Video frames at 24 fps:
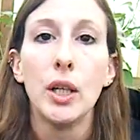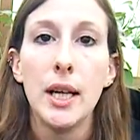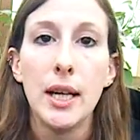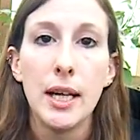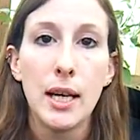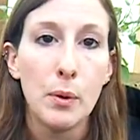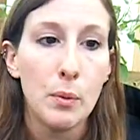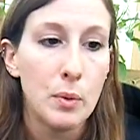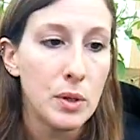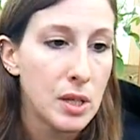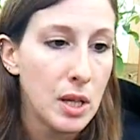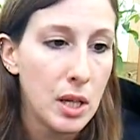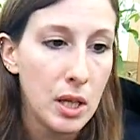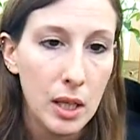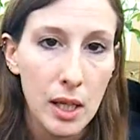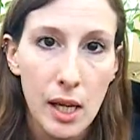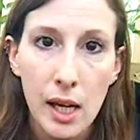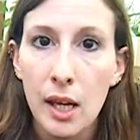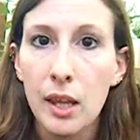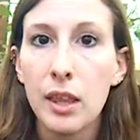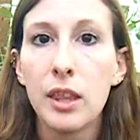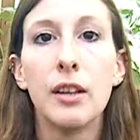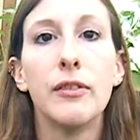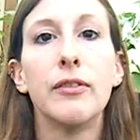like it was the
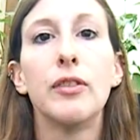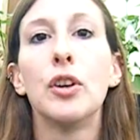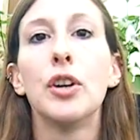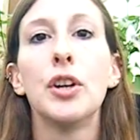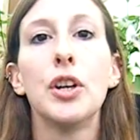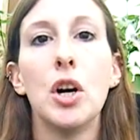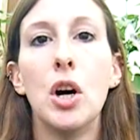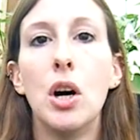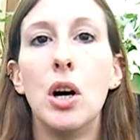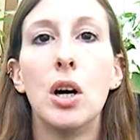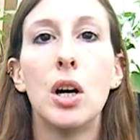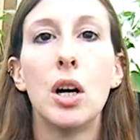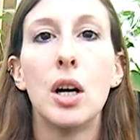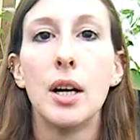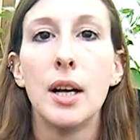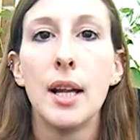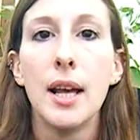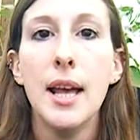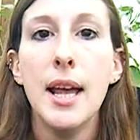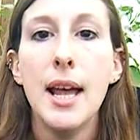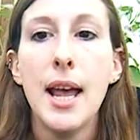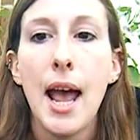length of her yard,